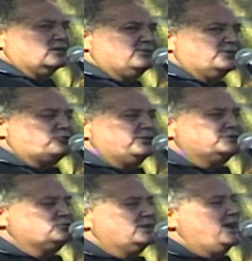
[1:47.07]
of our
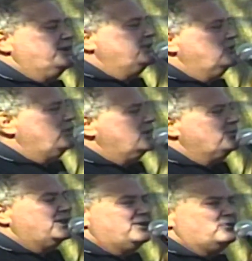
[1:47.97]
traditional hunting around
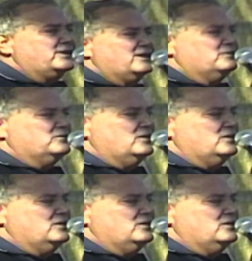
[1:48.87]
that area.